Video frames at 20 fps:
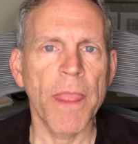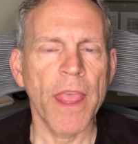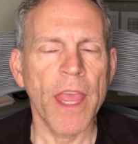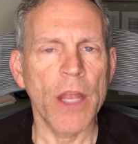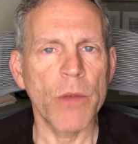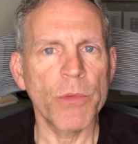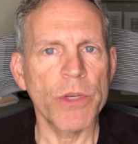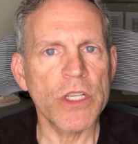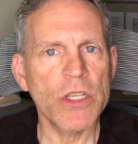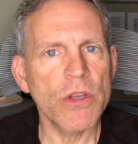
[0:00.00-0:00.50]

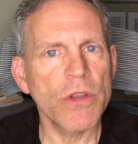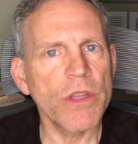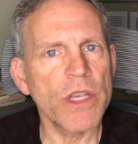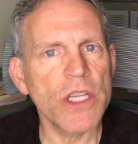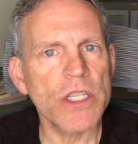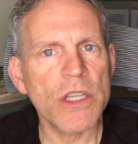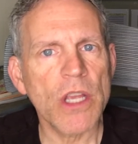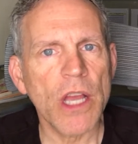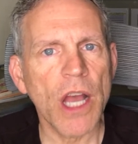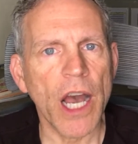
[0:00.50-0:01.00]
And we do
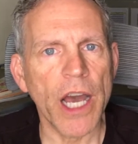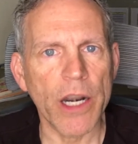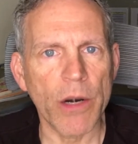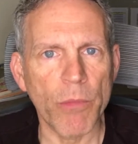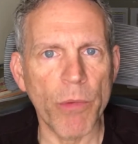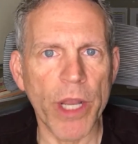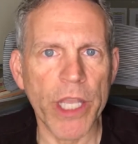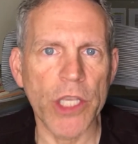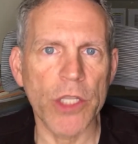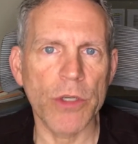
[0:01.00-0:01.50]
these on a
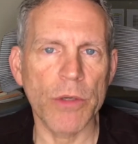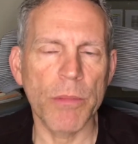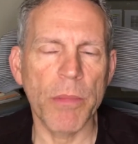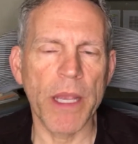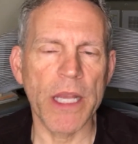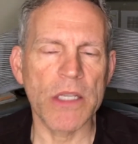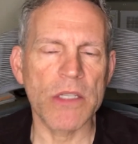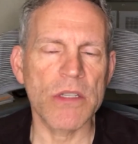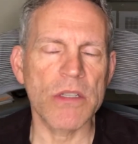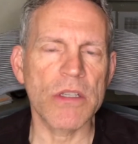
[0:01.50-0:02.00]
regular
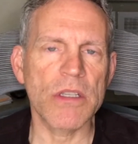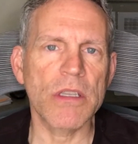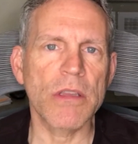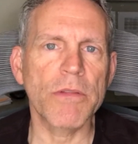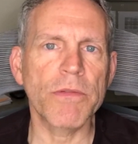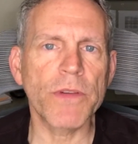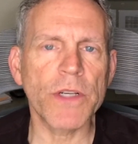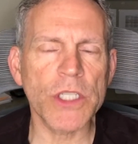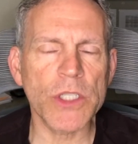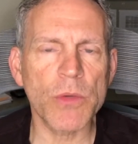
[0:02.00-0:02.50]
basis. The
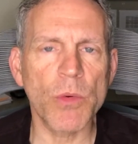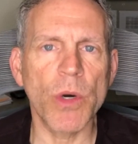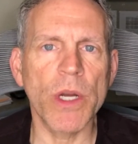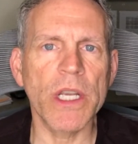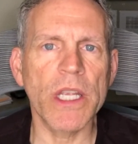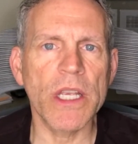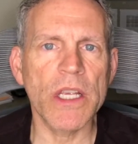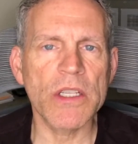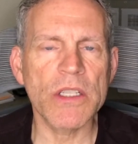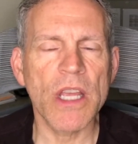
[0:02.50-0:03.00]
first one
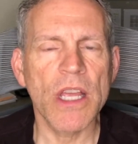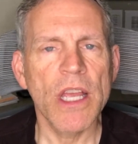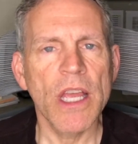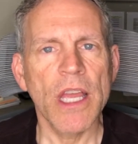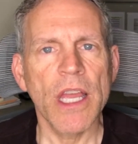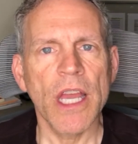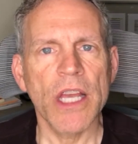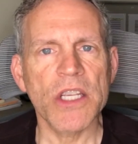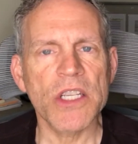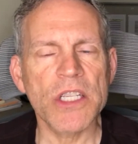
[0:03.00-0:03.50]
is
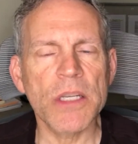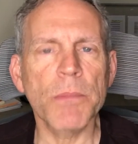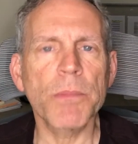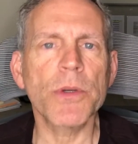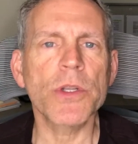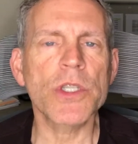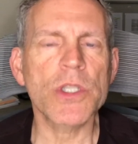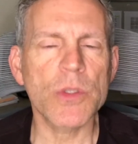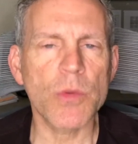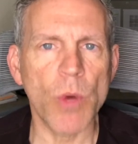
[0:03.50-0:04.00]
a
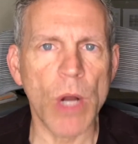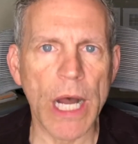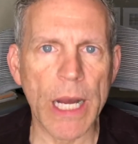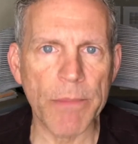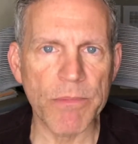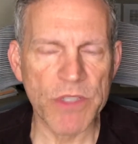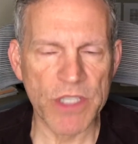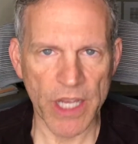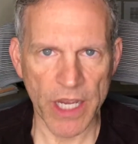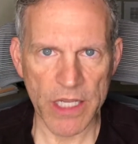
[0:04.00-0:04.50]
simple
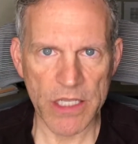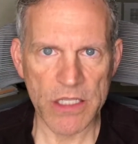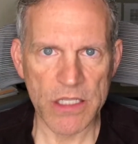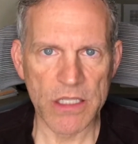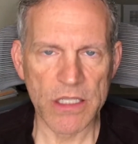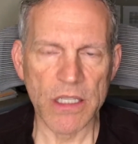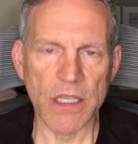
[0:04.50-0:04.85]
swab test.